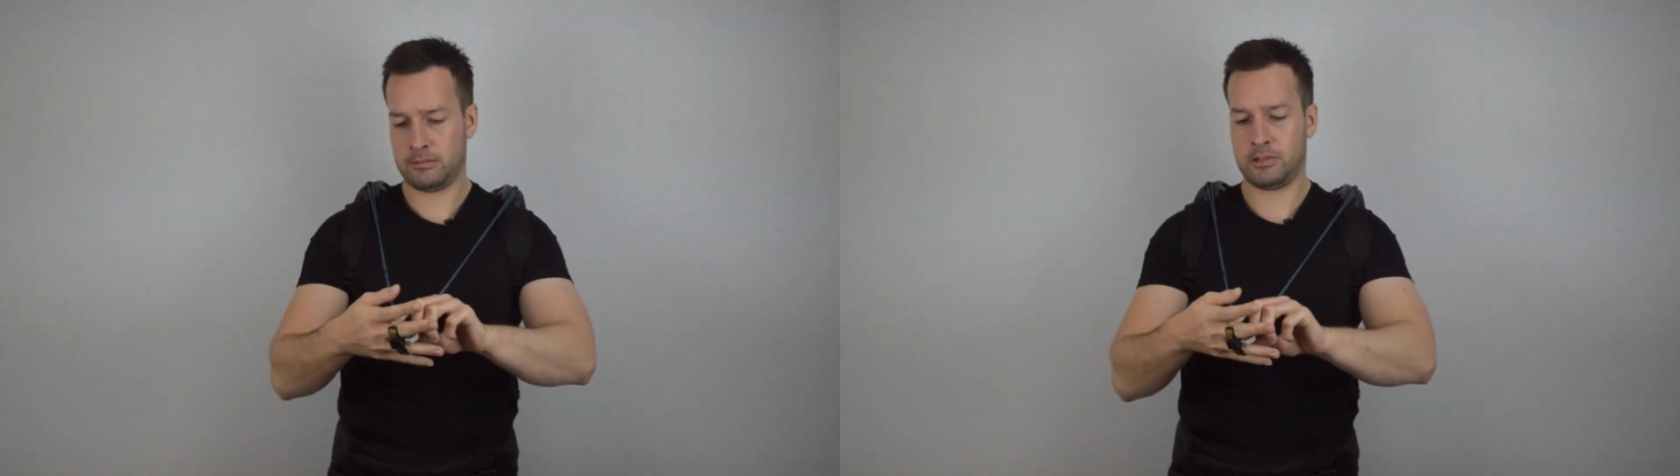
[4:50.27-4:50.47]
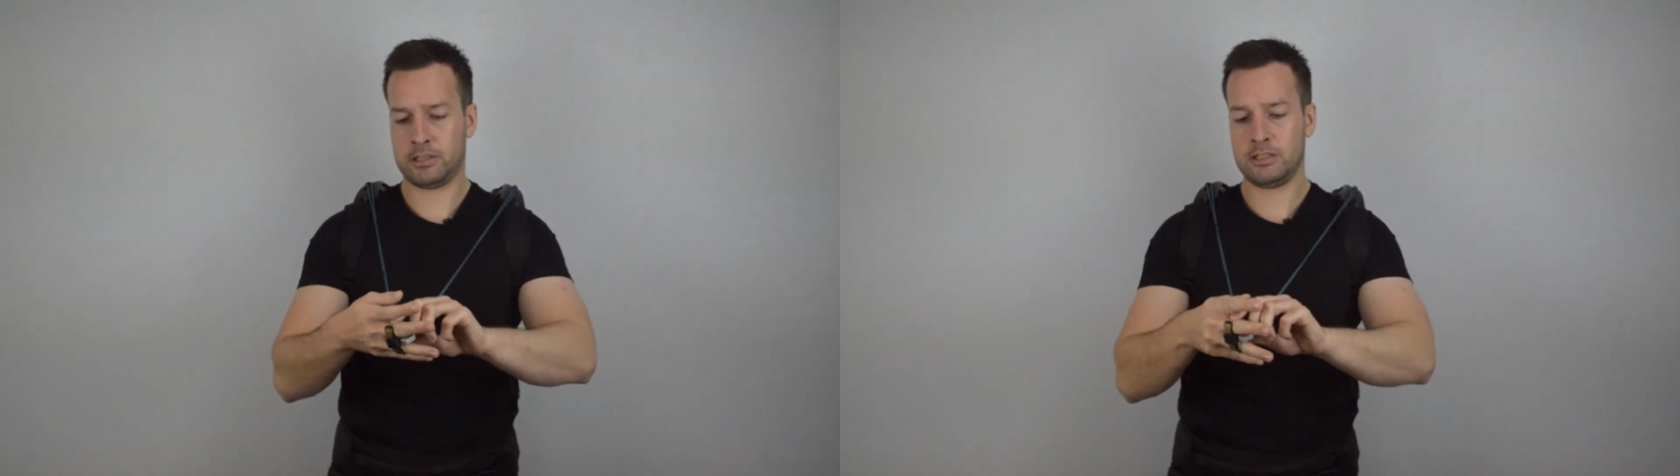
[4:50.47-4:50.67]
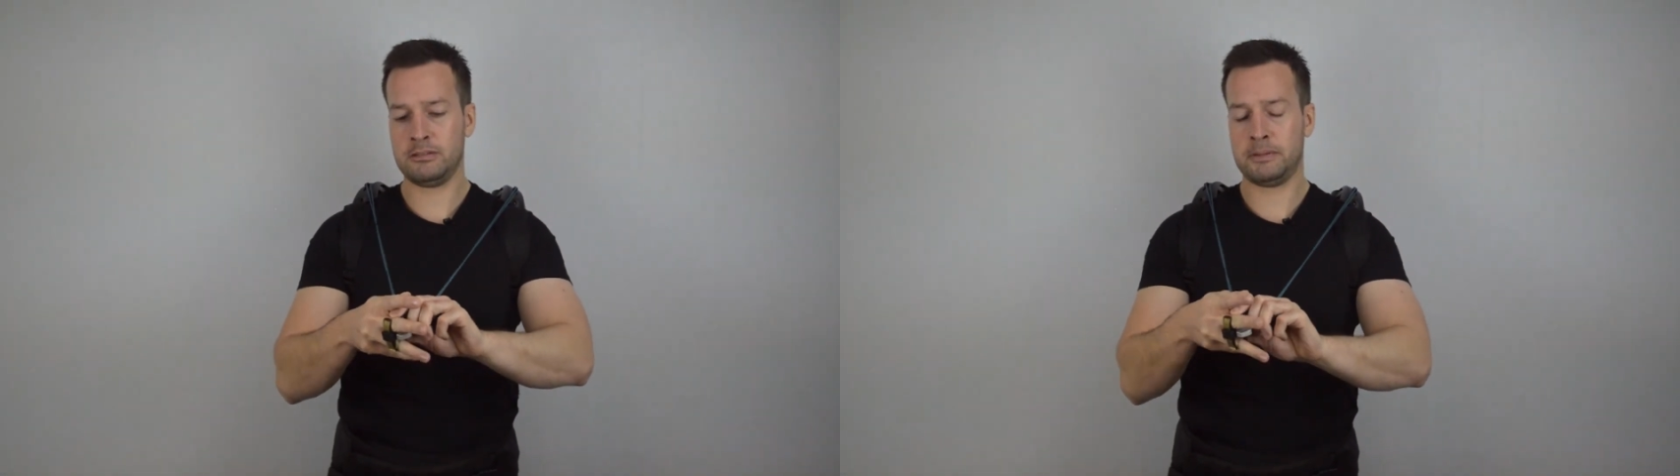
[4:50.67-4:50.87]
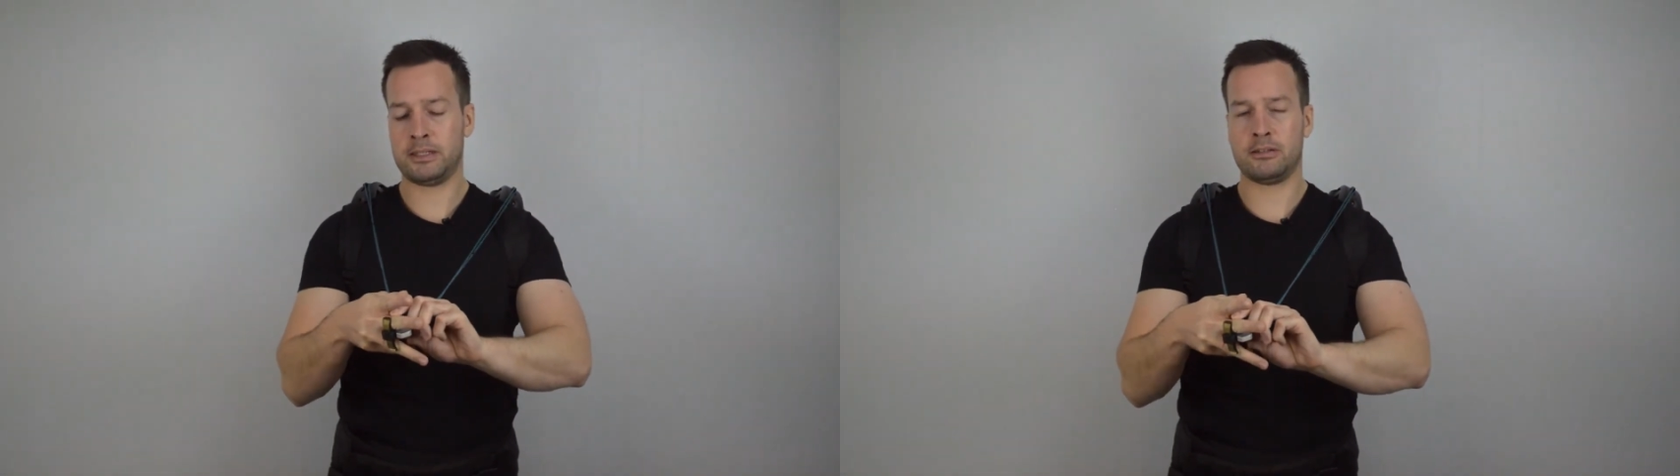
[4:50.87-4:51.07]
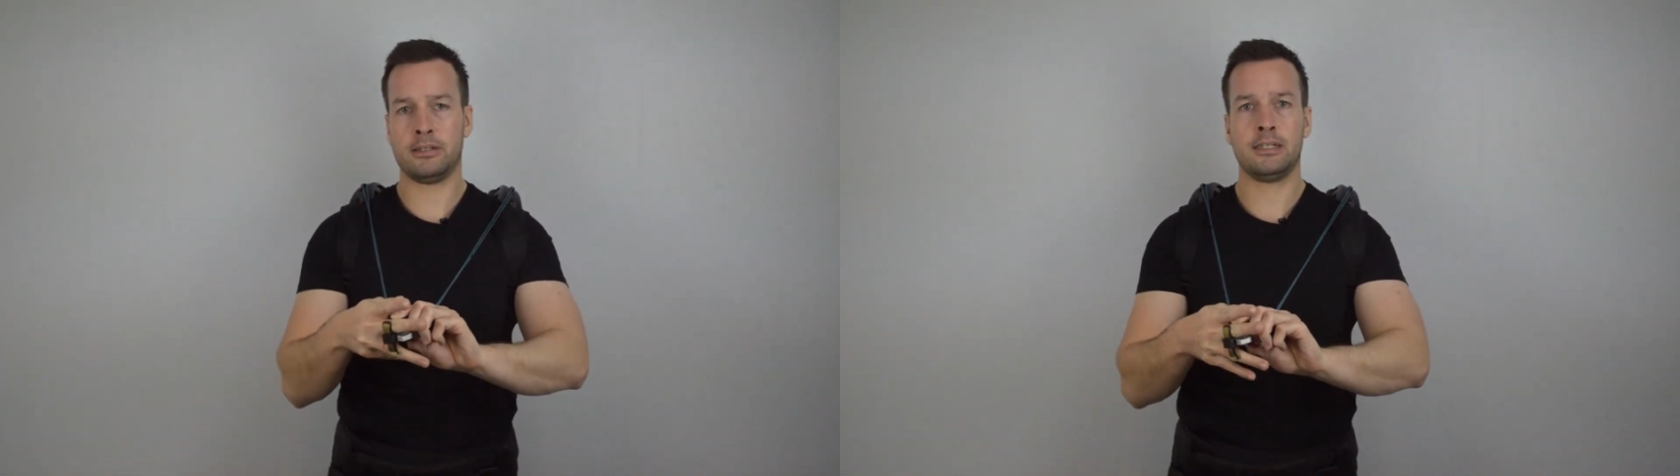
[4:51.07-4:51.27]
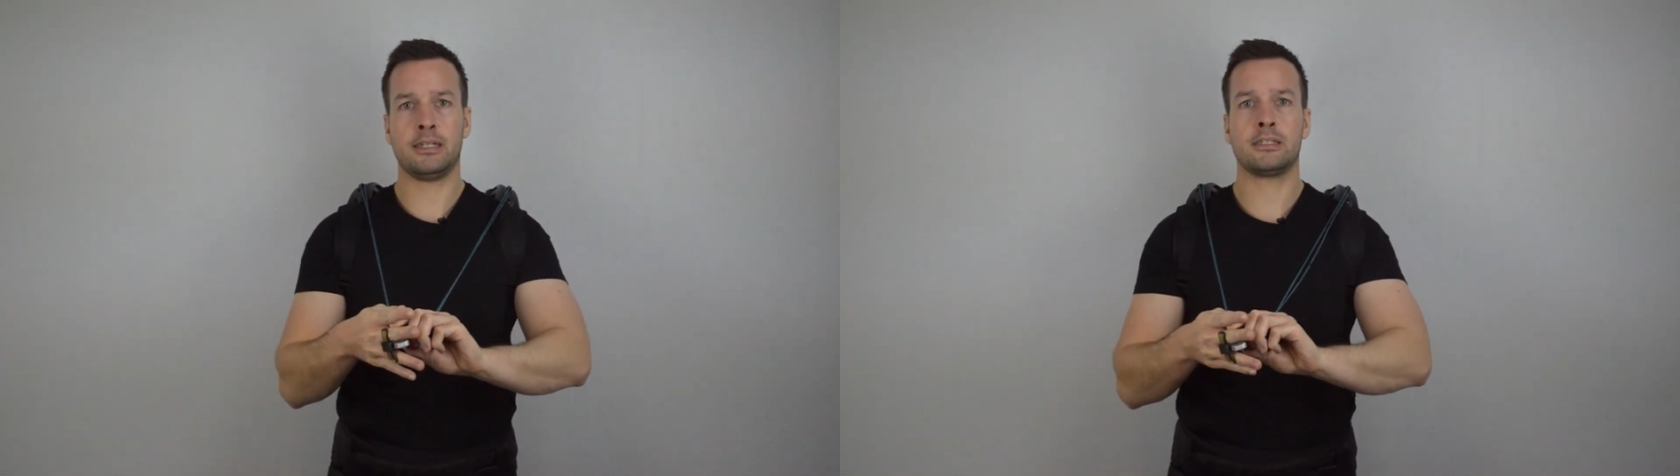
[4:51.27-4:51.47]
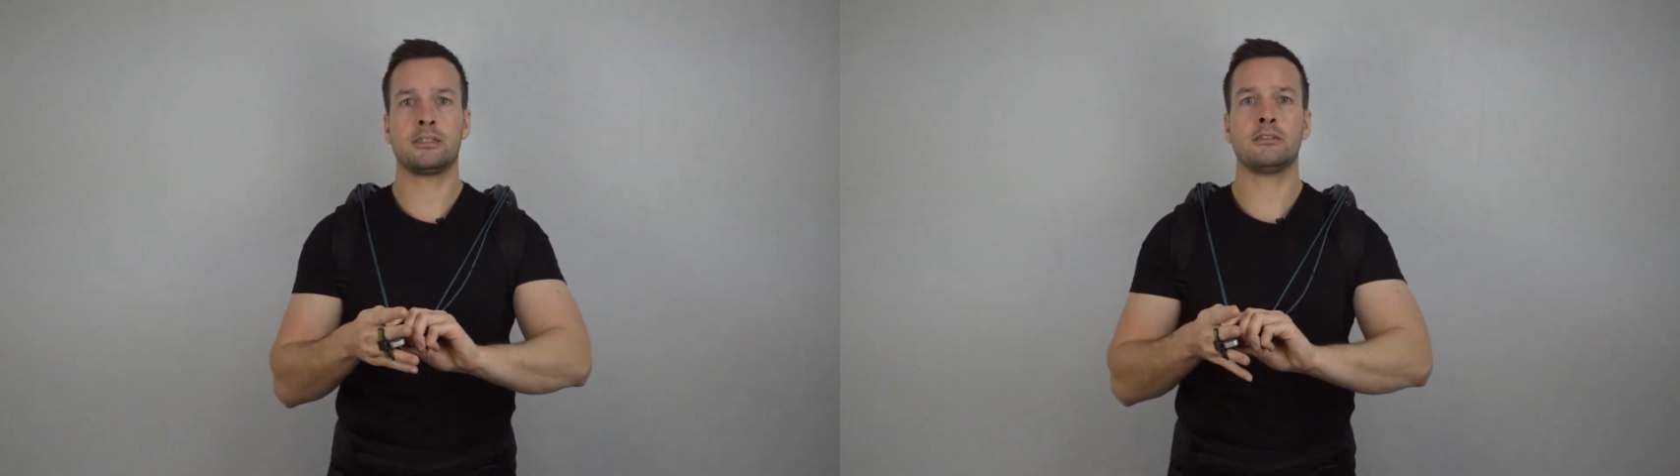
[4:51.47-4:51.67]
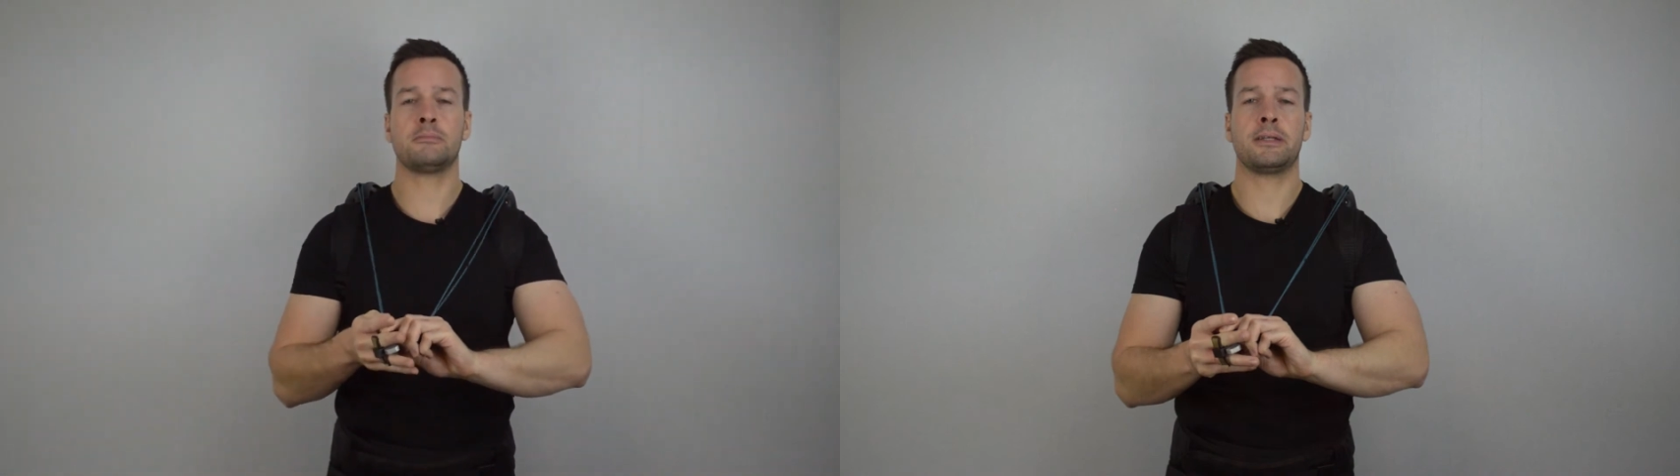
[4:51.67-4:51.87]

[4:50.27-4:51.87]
what I should be doing is just